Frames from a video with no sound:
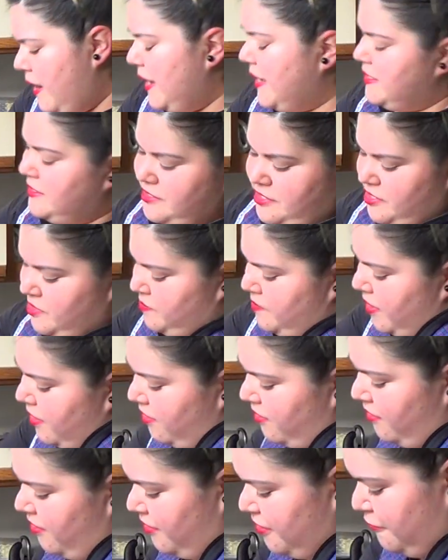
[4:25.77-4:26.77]
I can smell
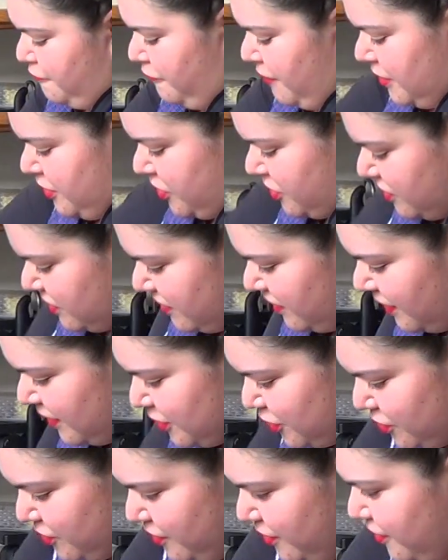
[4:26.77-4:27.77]
all the fresh
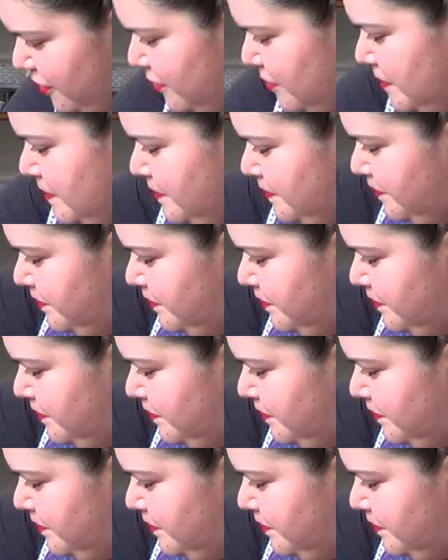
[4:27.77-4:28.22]
cilantro,